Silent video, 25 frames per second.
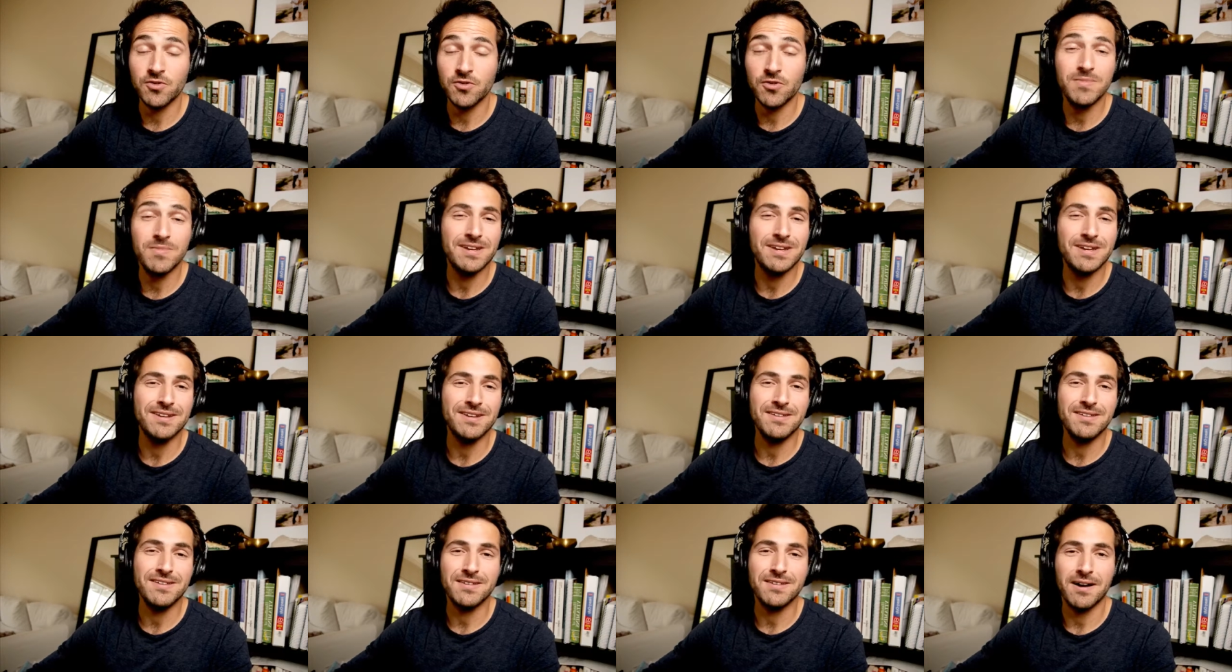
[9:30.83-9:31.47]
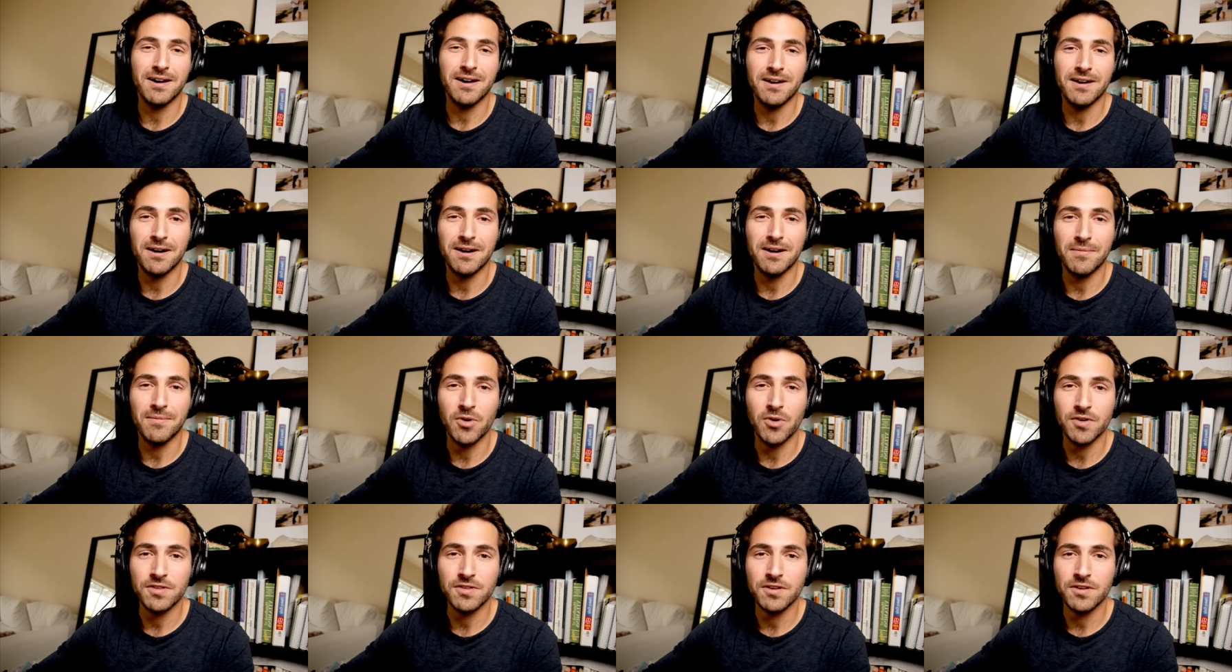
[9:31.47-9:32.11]
Zoom meetings
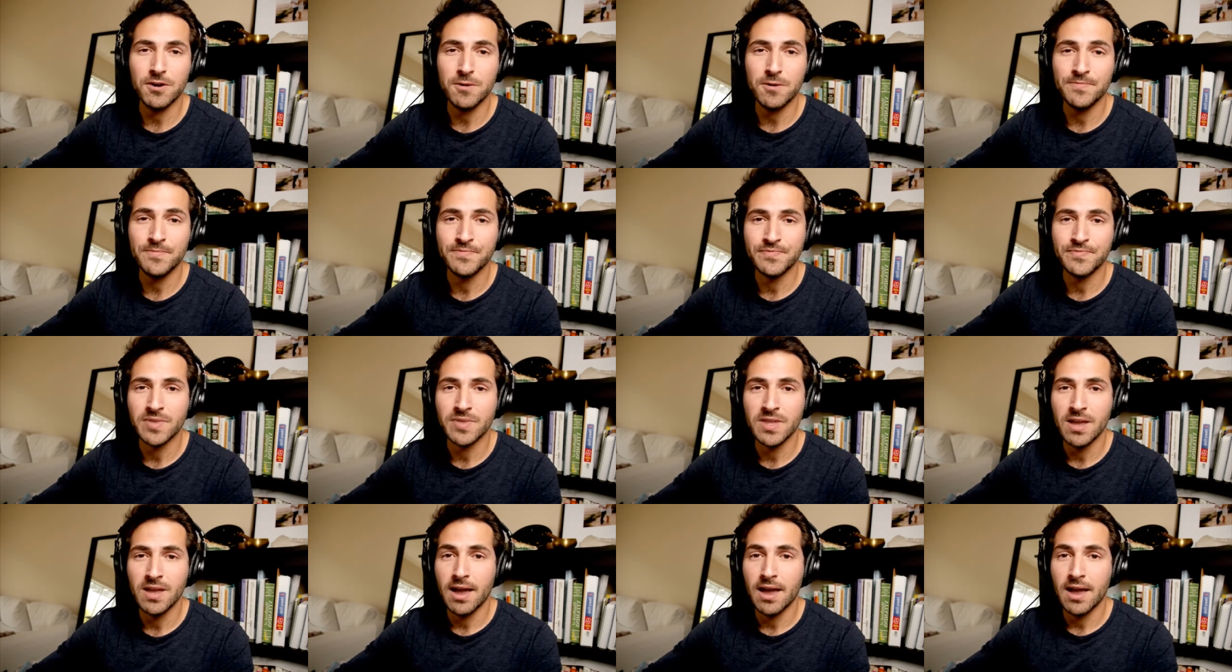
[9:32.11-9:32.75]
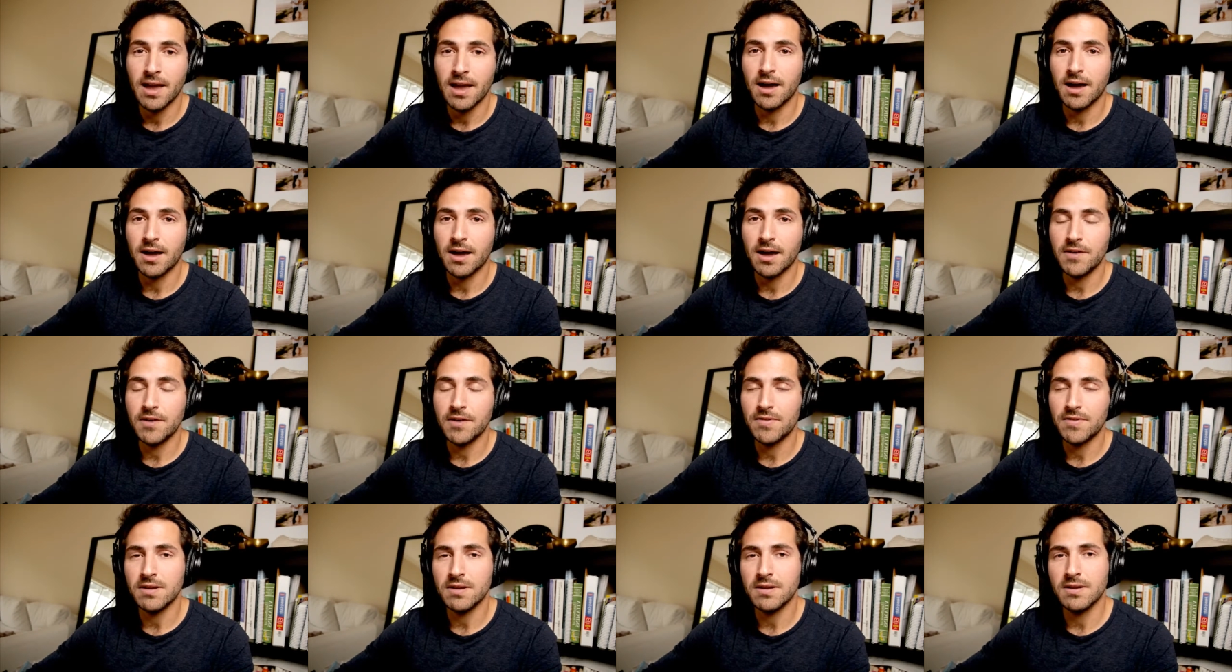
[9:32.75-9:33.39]
more secure. If
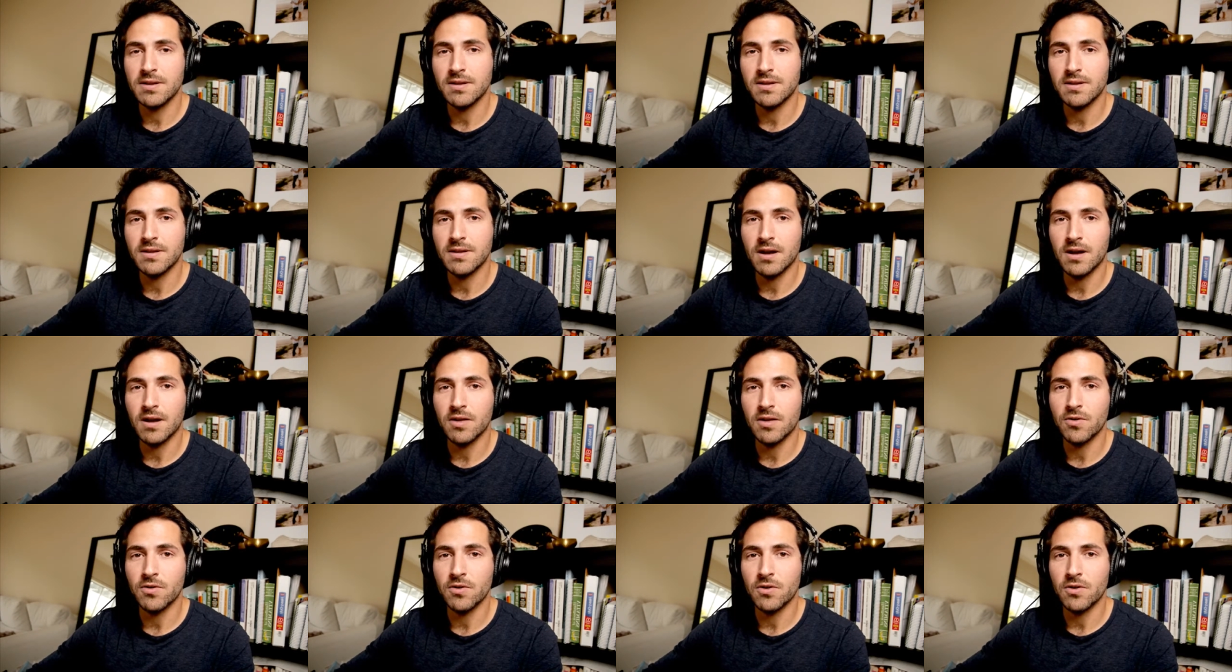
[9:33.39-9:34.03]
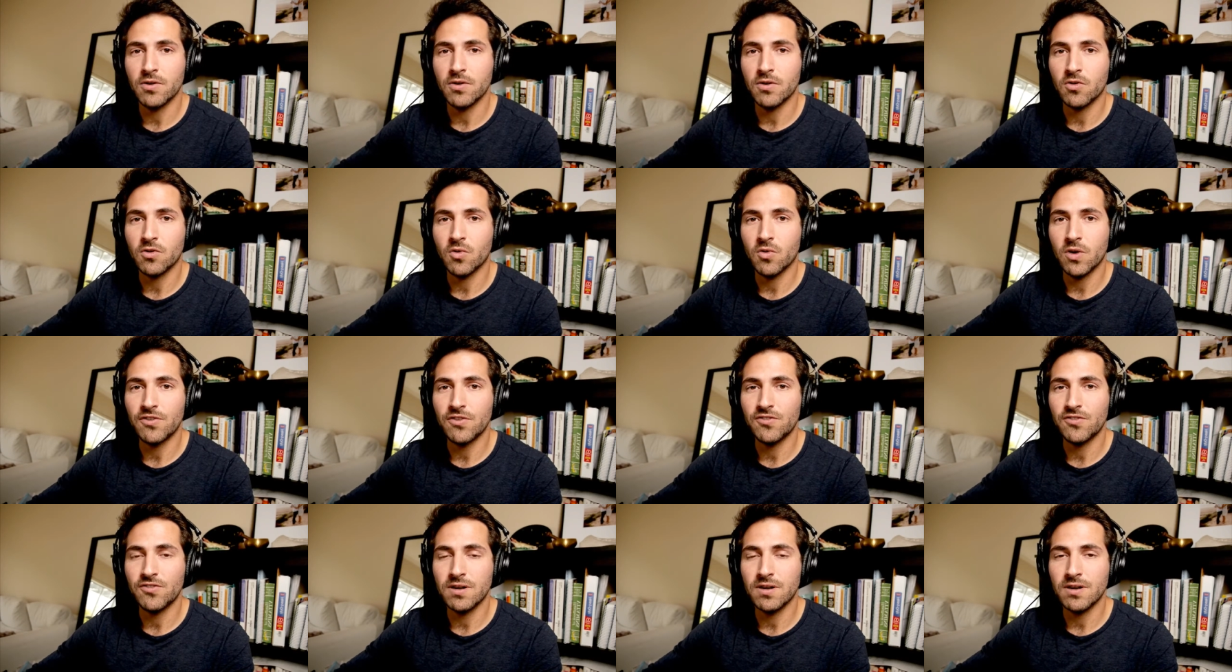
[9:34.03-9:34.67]
you have any other
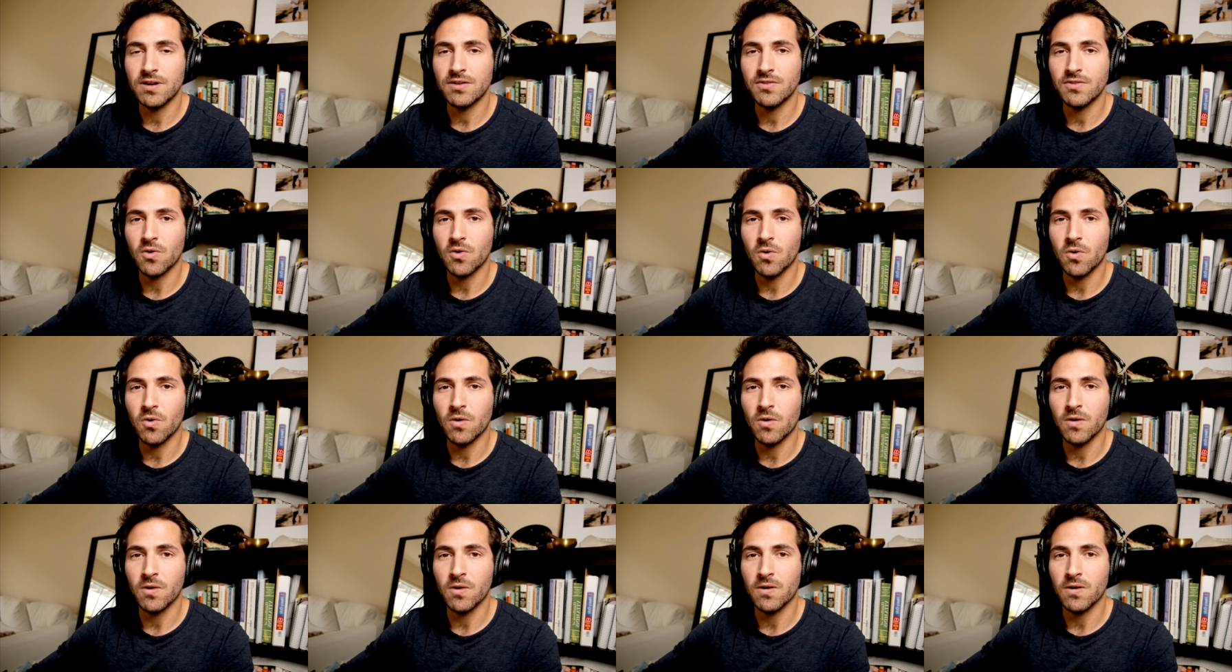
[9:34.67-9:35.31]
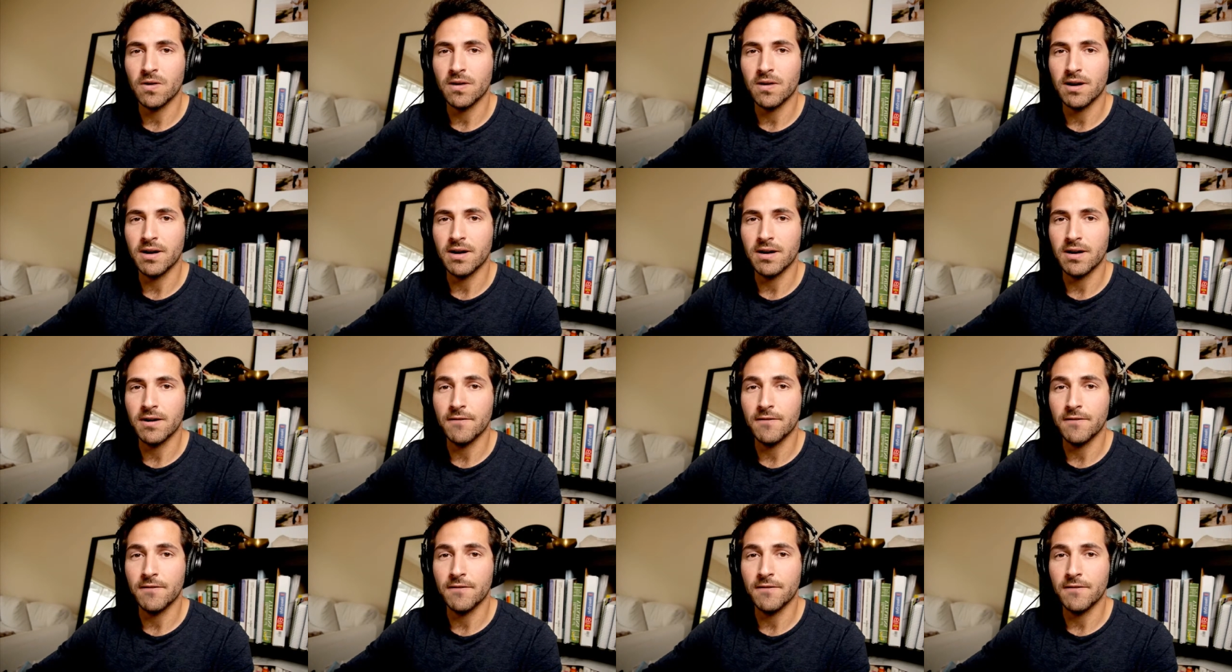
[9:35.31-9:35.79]
questions or